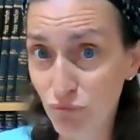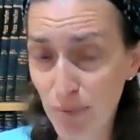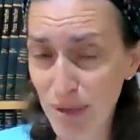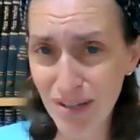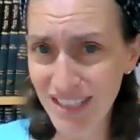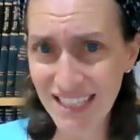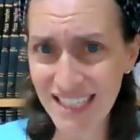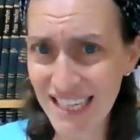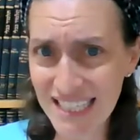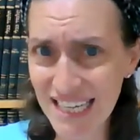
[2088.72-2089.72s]
Rabbi Yehuda says
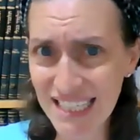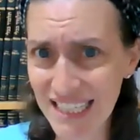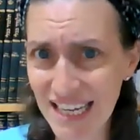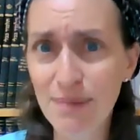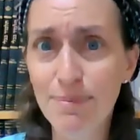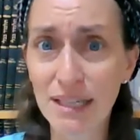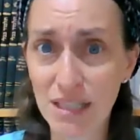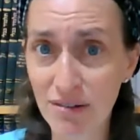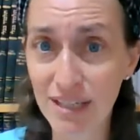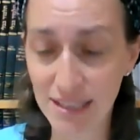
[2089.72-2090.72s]
he doesn't need to dunk because
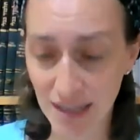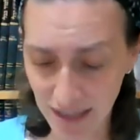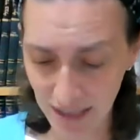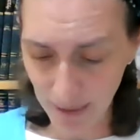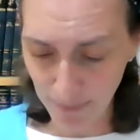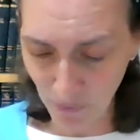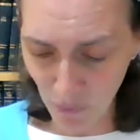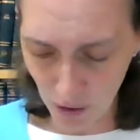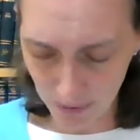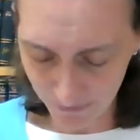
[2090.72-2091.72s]
he already dunked the night
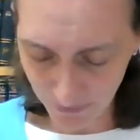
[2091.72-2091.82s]
before.